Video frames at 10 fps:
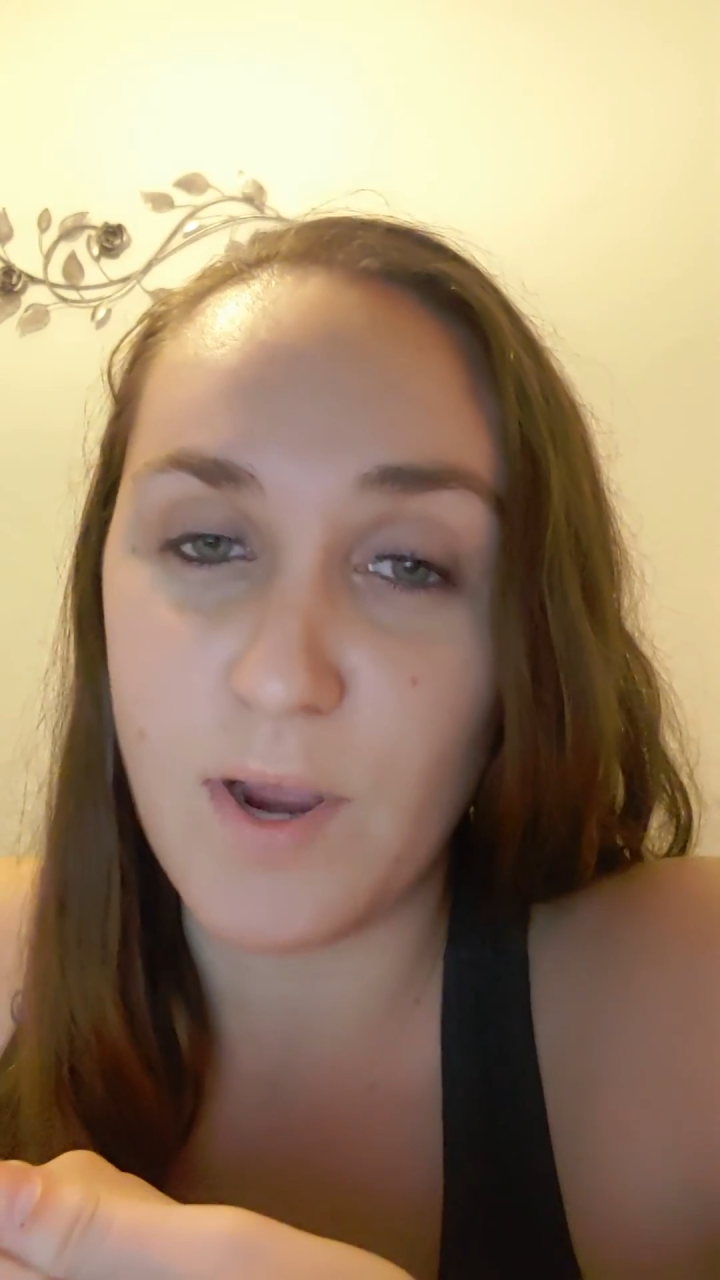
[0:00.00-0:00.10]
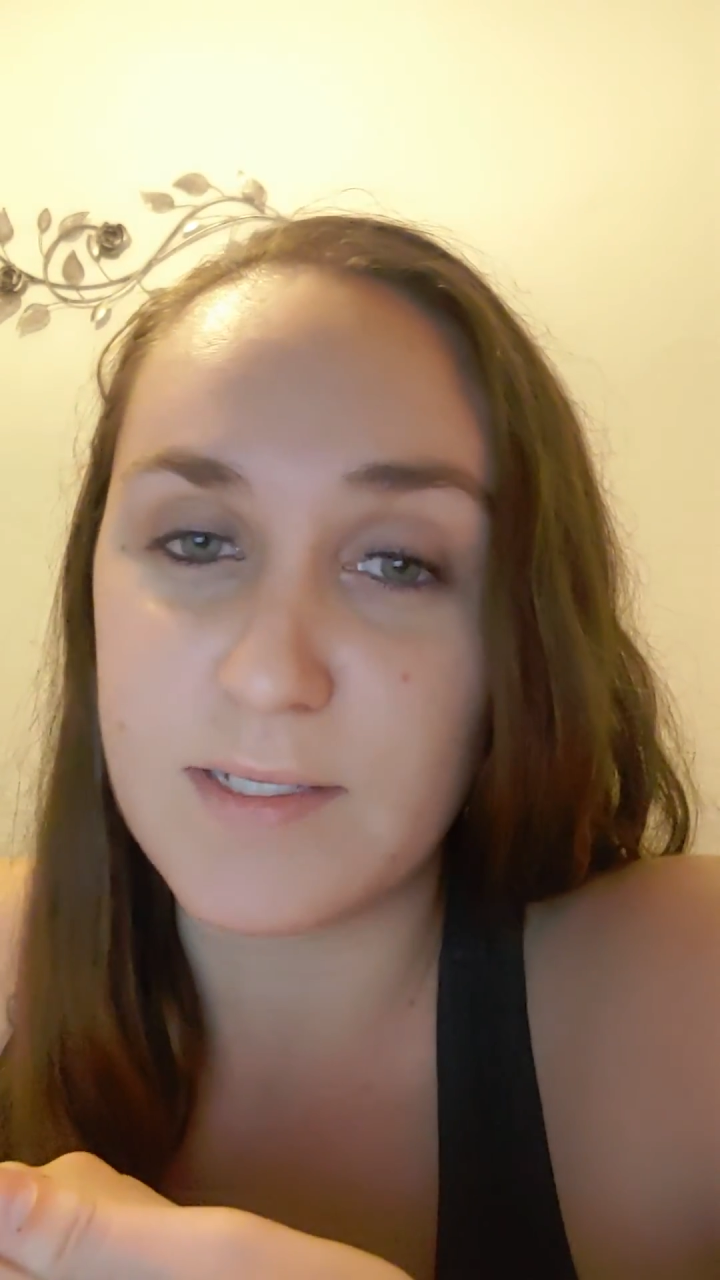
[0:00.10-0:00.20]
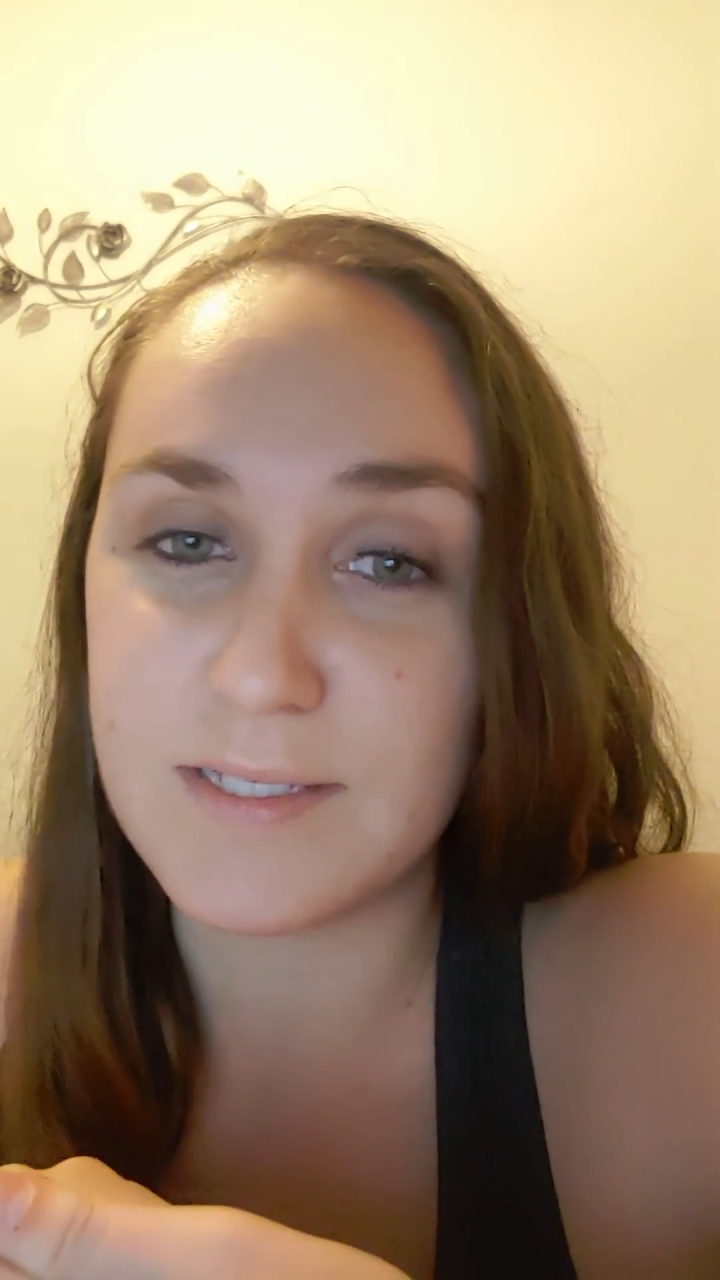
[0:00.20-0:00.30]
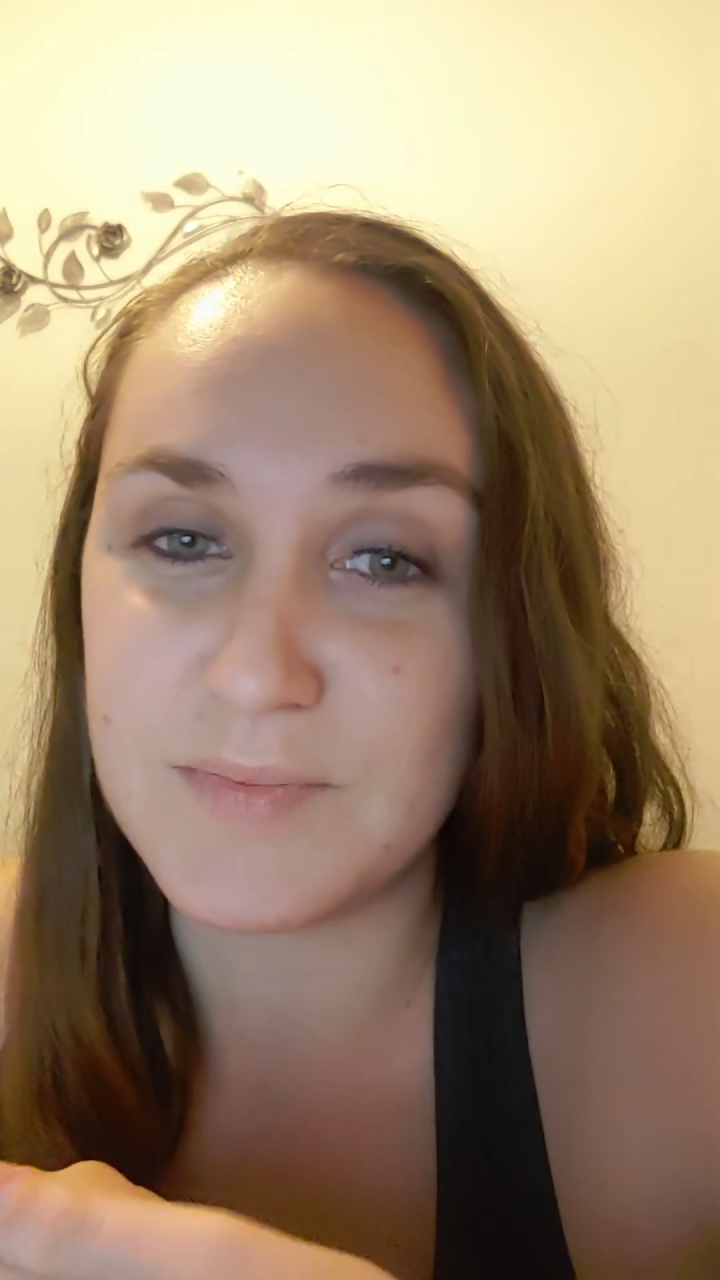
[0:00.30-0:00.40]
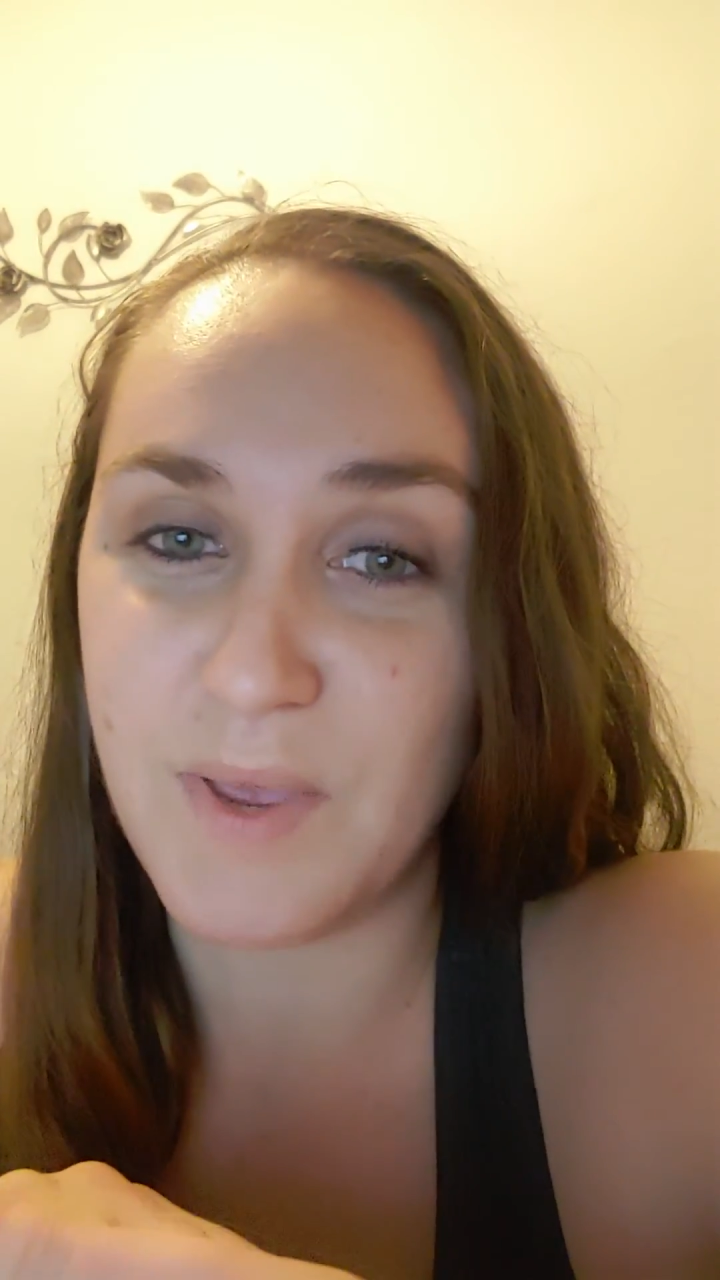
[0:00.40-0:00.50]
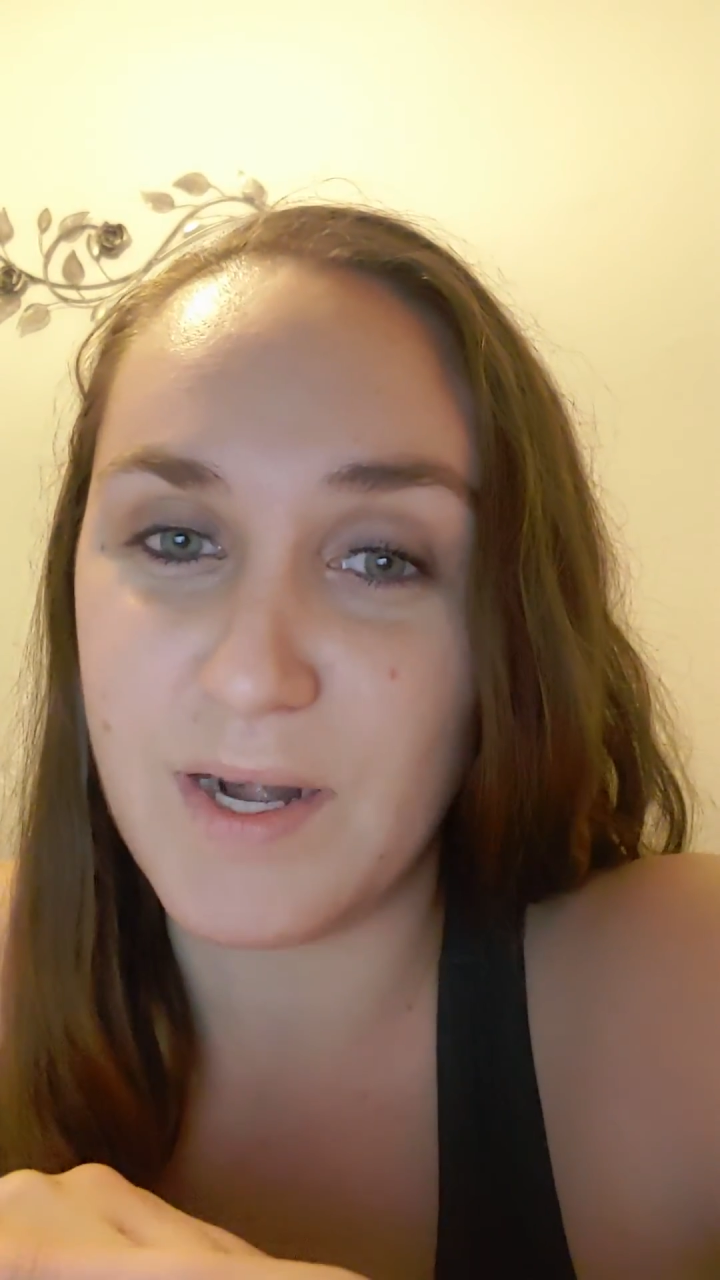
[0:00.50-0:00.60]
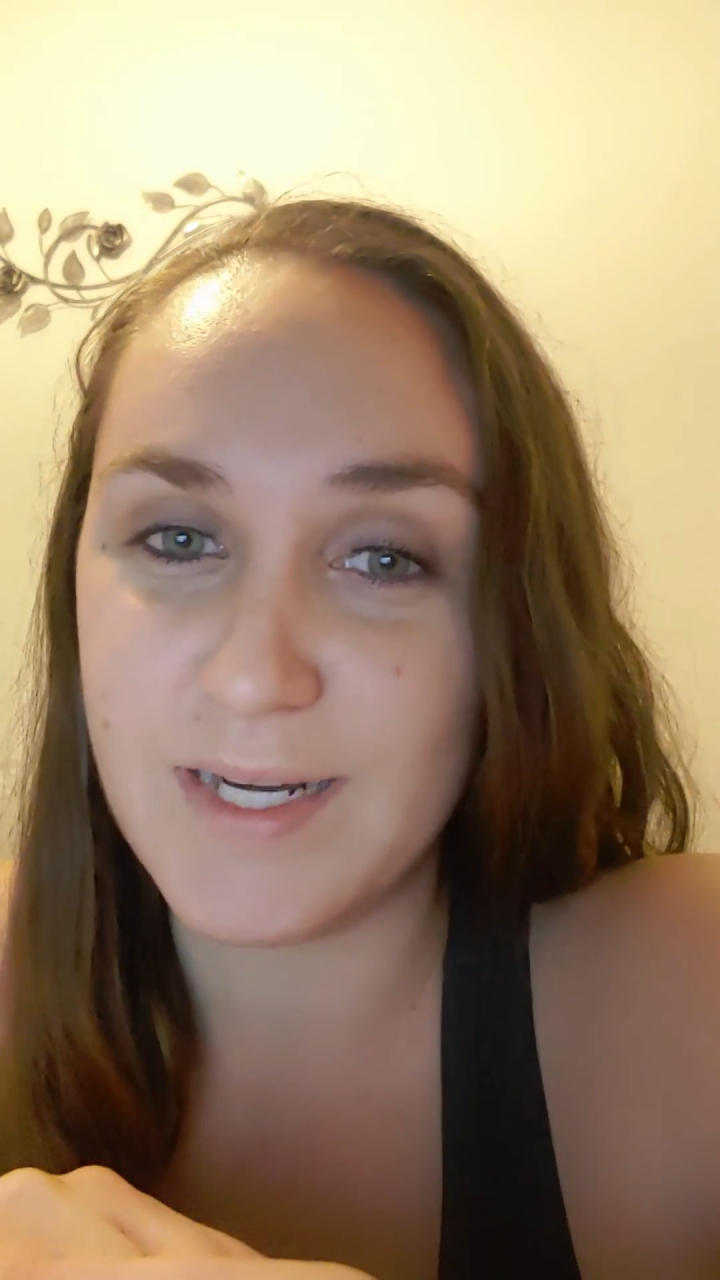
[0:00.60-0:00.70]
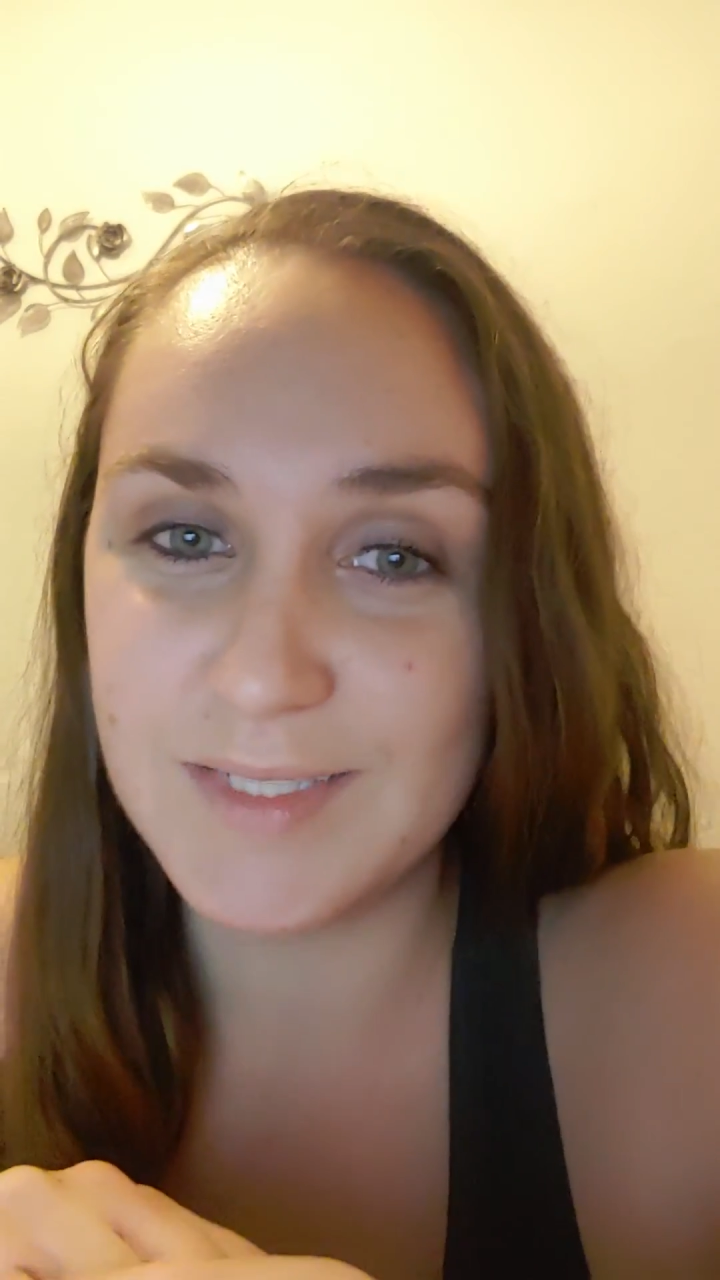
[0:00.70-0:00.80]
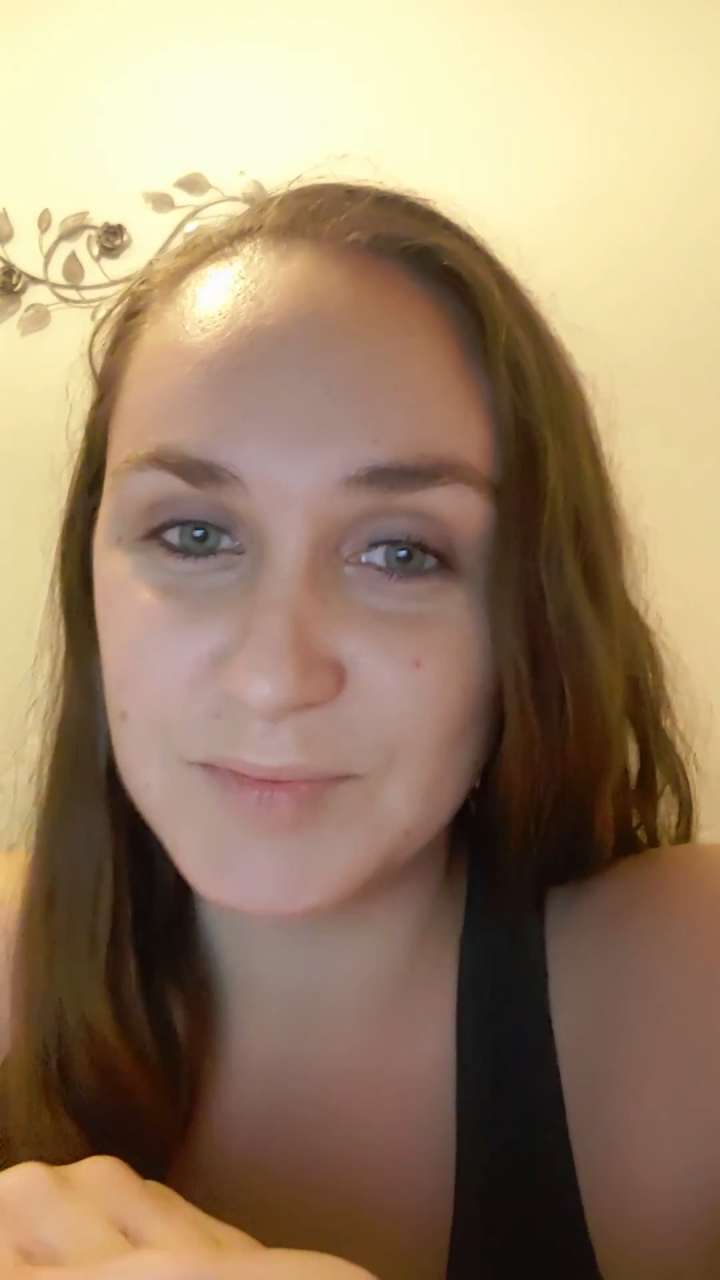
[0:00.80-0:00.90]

process better.